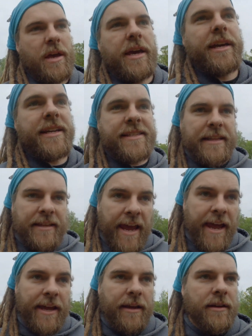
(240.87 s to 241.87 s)
It is a
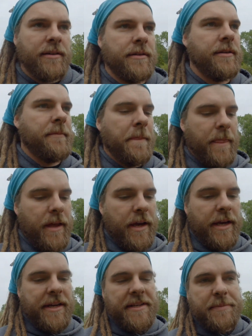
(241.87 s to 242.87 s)
tank.
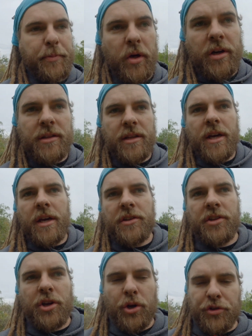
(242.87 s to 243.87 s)
It is built
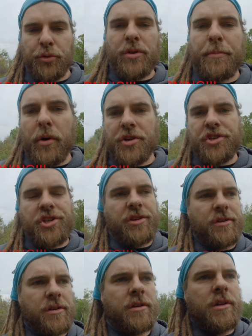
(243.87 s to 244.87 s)
to go through the bush.
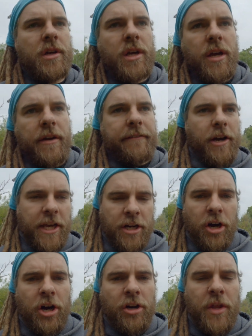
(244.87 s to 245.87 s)
Look at
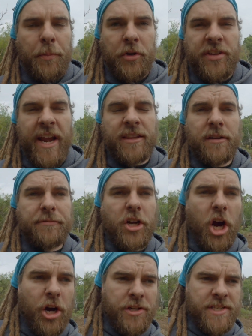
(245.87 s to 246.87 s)
all the protective
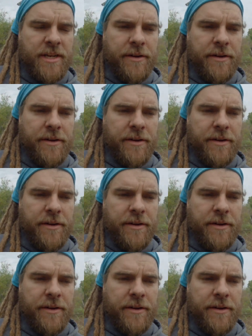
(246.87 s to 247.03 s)
guards and